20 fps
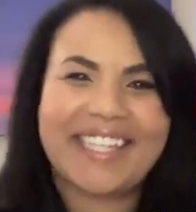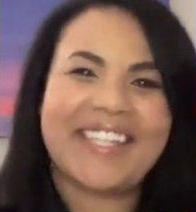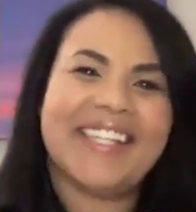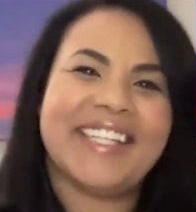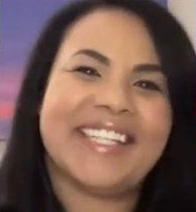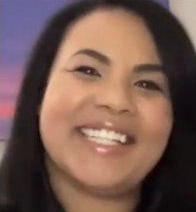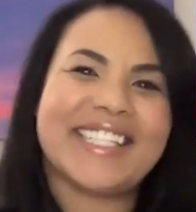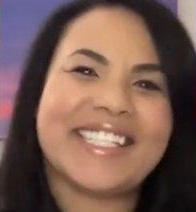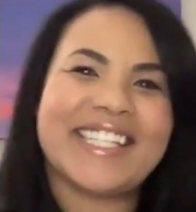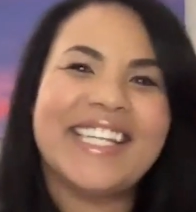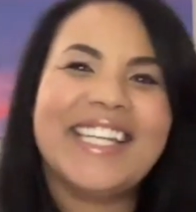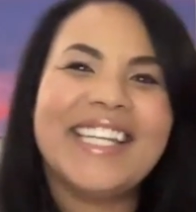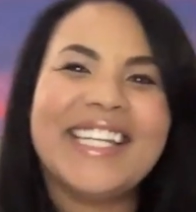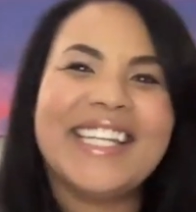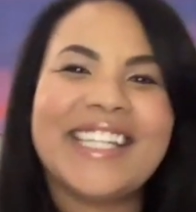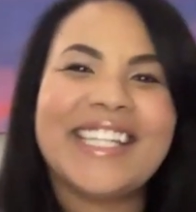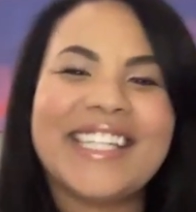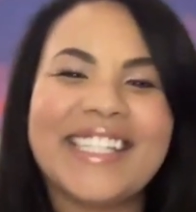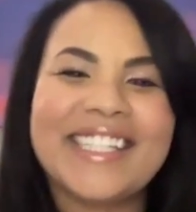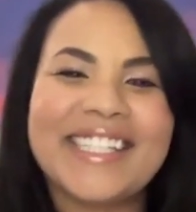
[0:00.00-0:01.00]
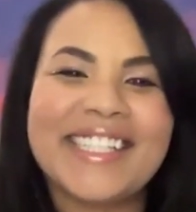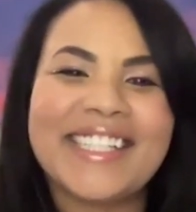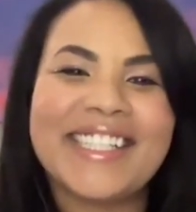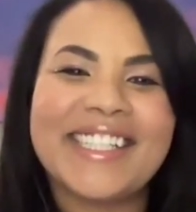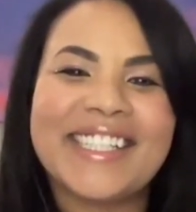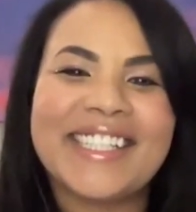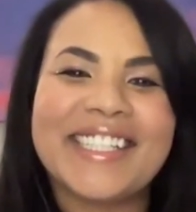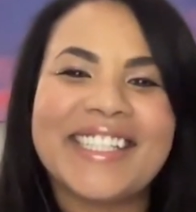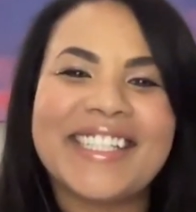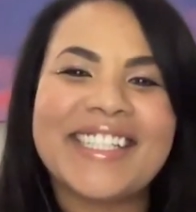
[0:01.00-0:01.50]

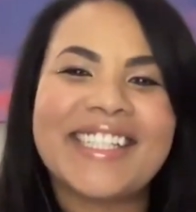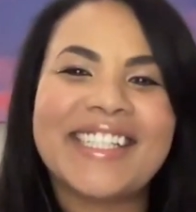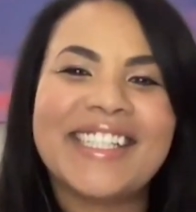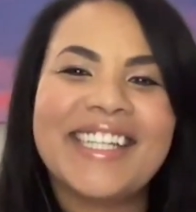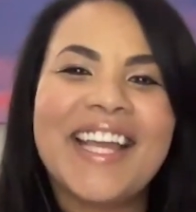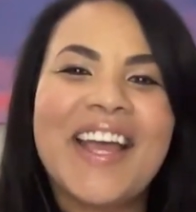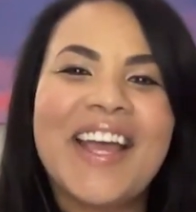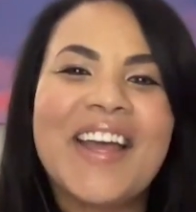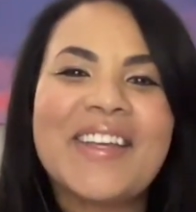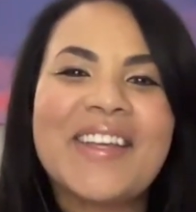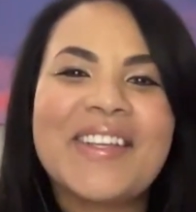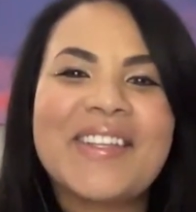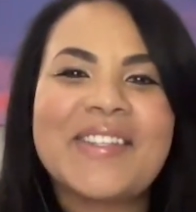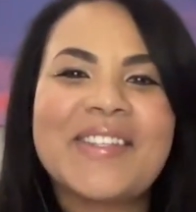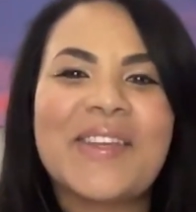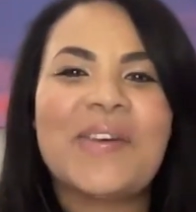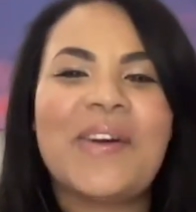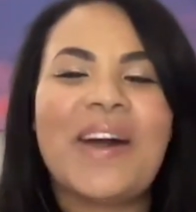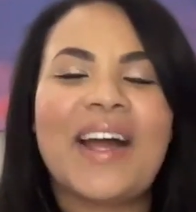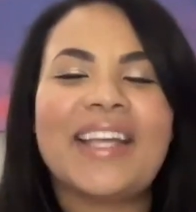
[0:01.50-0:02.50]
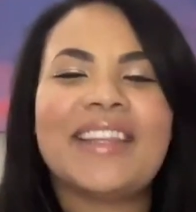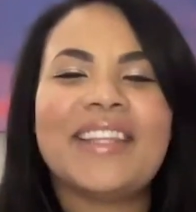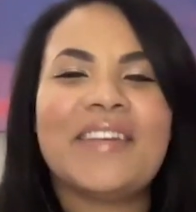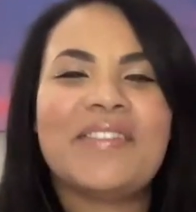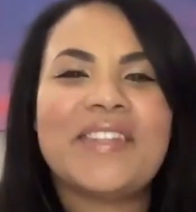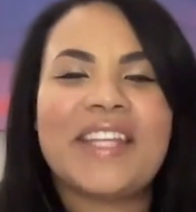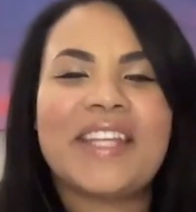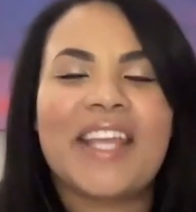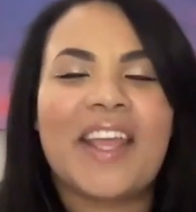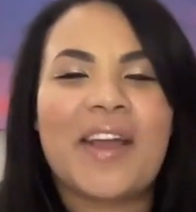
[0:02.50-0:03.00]
Good. So I'd love
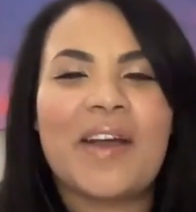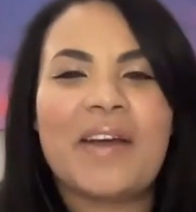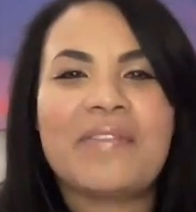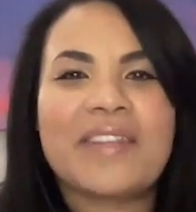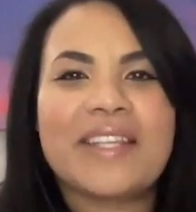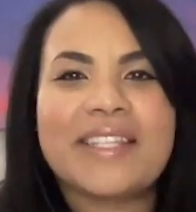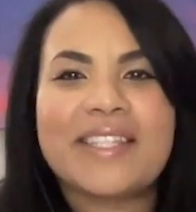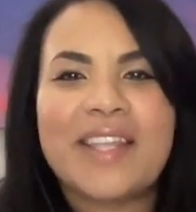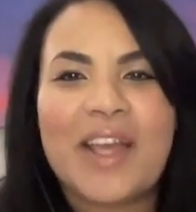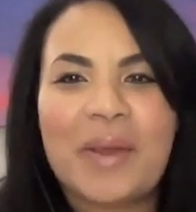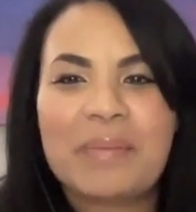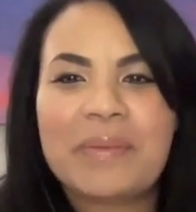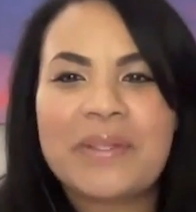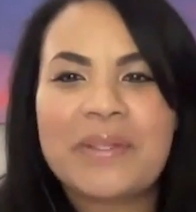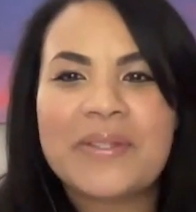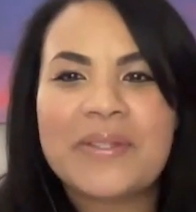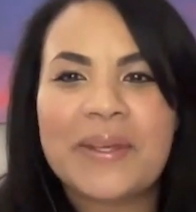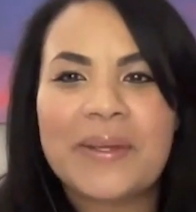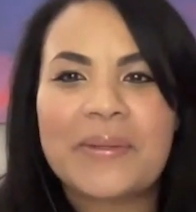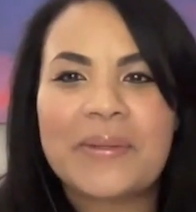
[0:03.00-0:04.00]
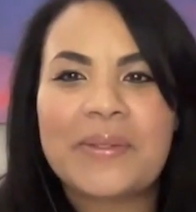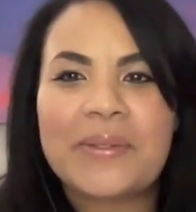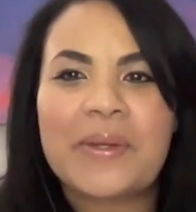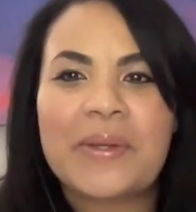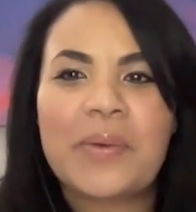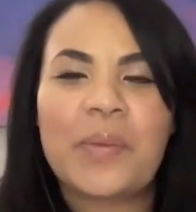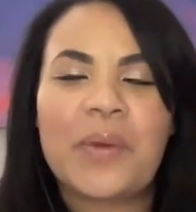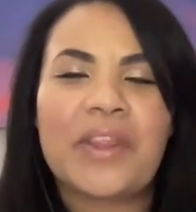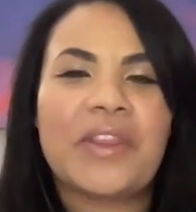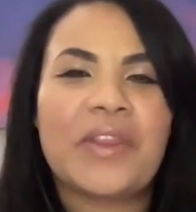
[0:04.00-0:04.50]
to kick off this episode
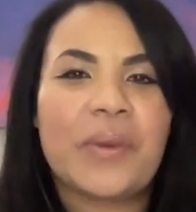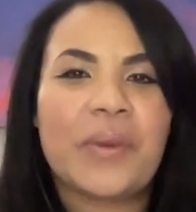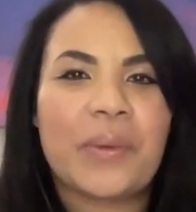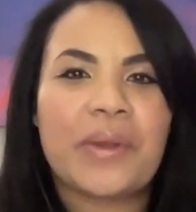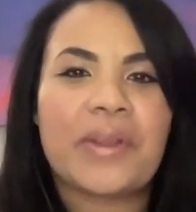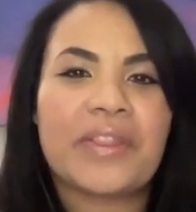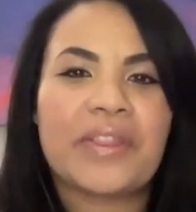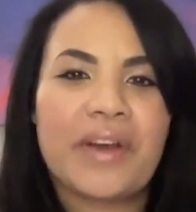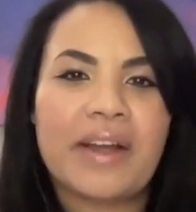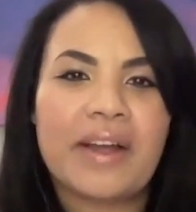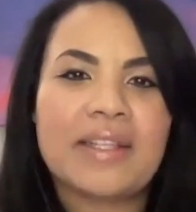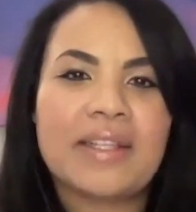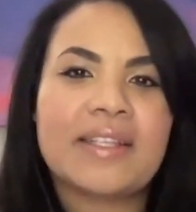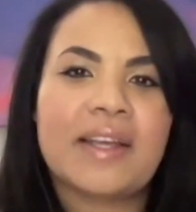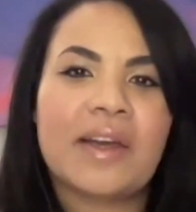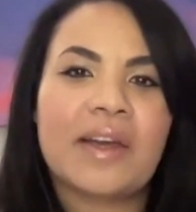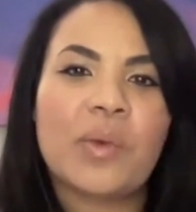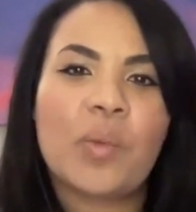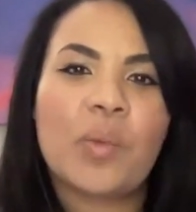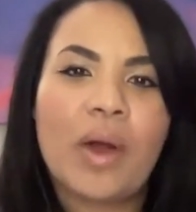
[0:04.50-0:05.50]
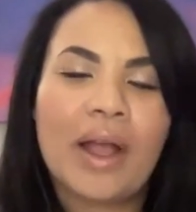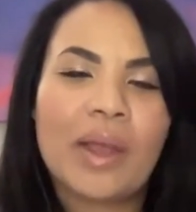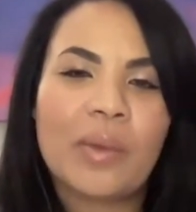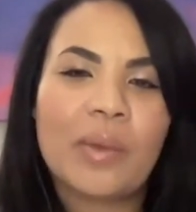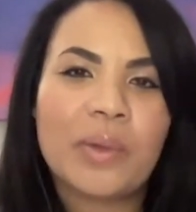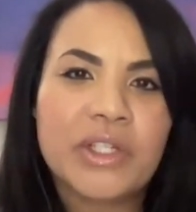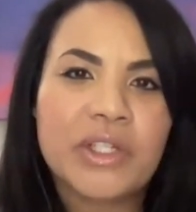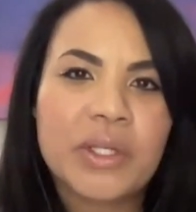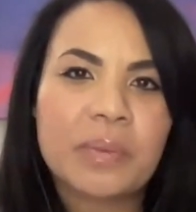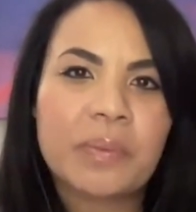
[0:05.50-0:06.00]
with your thoughts on why
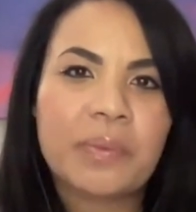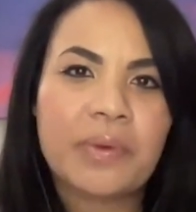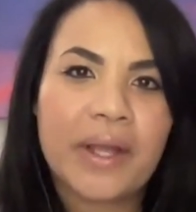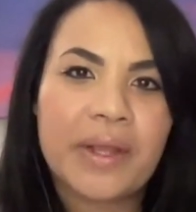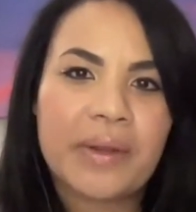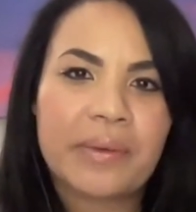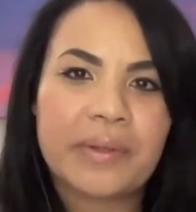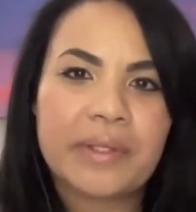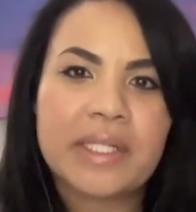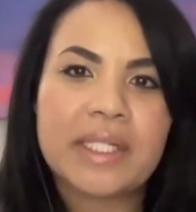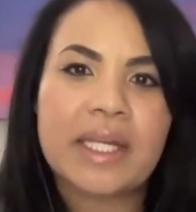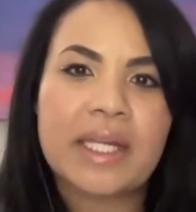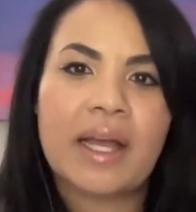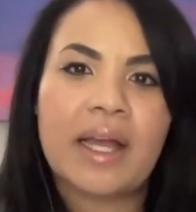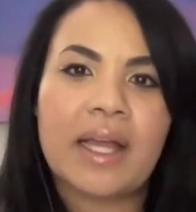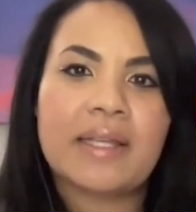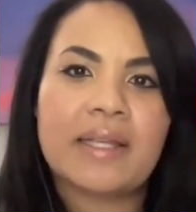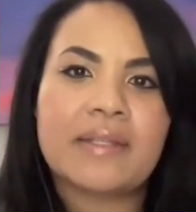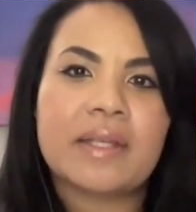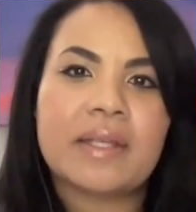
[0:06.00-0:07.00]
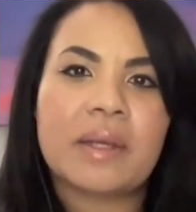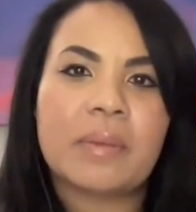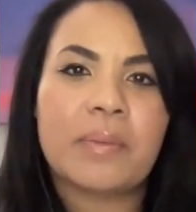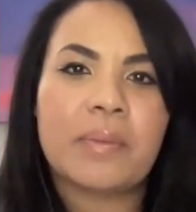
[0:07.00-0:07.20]
we should prioritize